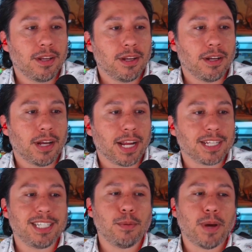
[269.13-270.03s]
I could
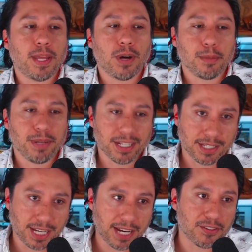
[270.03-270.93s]
see why they want to be a
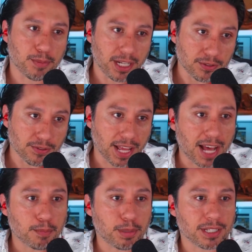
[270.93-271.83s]
safe space for
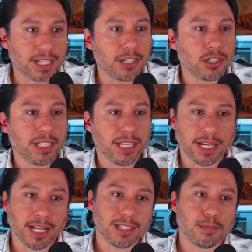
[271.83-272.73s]
that, but essentially it
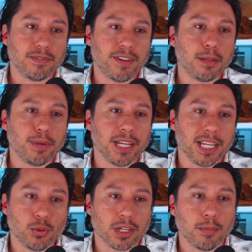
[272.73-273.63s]
ends up developing
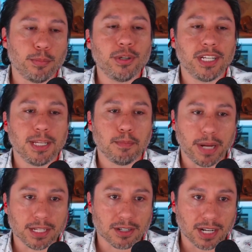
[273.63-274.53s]
into a community
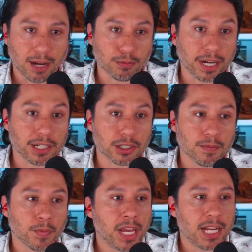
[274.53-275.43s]
based on outrage.
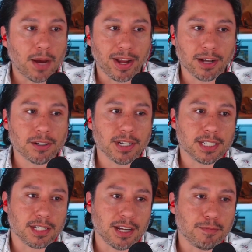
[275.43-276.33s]
Now,
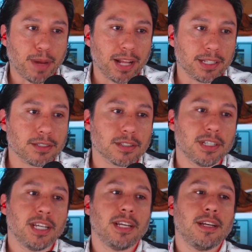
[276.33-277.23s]
it's a tough balance.
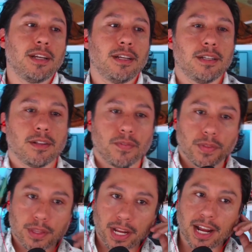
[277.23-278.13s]

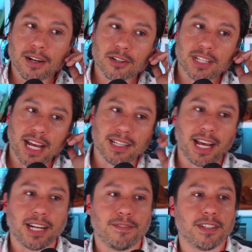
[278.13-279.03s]
Like, I understand
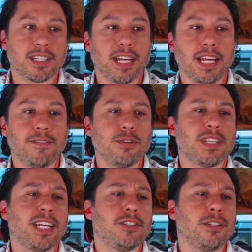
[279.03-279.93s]
that. If you
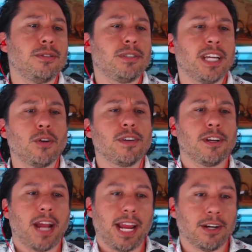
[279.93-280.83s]
say, dude, get over
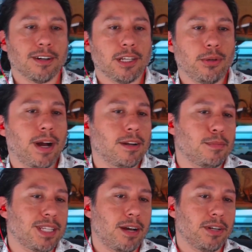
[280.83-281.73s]
your anger, you end up
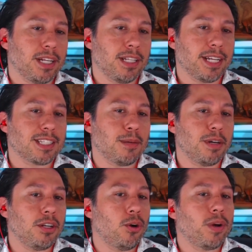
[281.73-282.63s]
sounding like some
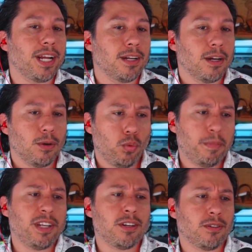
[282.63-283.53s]
annoying
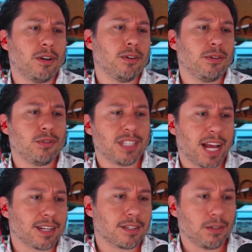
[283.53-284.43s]
women don't owe you
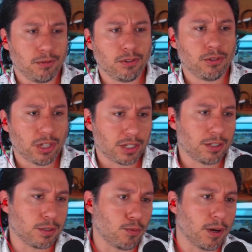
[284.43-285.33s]
sex social
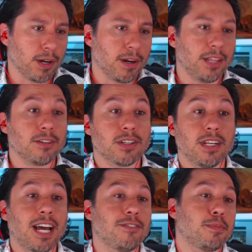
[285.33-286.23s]
justice warrior, and there's
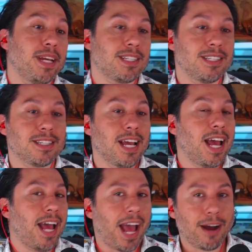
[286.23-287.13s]
enough spaces
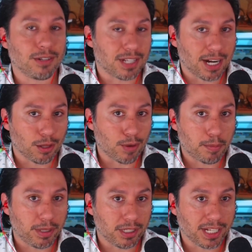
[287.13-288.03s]
outside of the
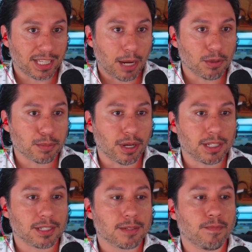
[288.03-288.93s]
red pill to get that
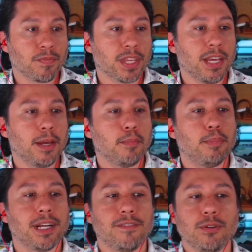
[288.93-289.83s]
response.
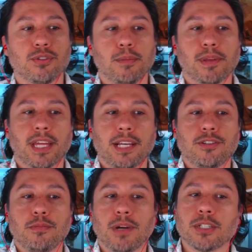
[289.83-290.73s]
But if you sympathize
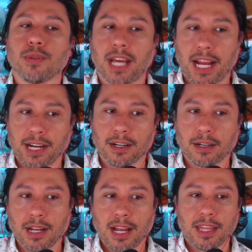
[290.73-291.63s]
too much with that anger,
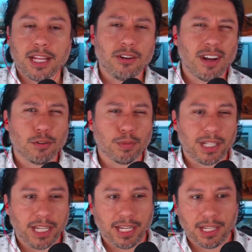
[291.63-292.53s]
then you never
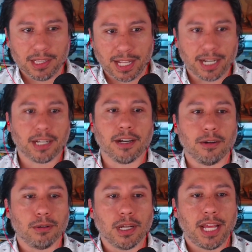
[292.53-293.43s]
really let it
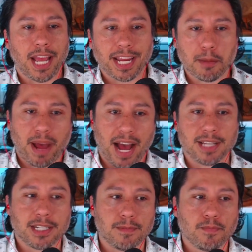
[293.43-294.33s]
go and get
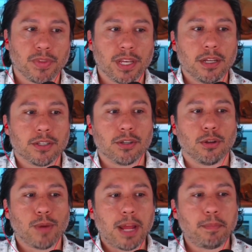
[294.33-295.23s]
past it. So
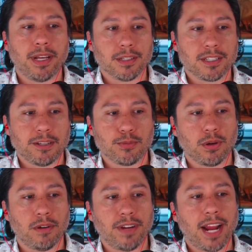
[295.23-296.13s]
the red pill seems to
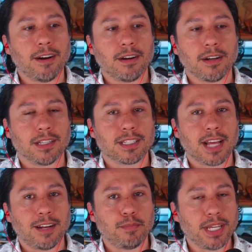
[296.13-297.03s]
have erred on the
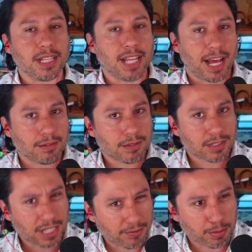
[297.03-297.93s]
side of being that
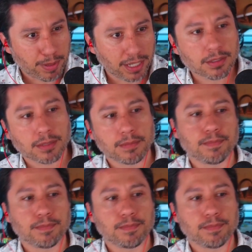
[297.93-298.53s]
safe space.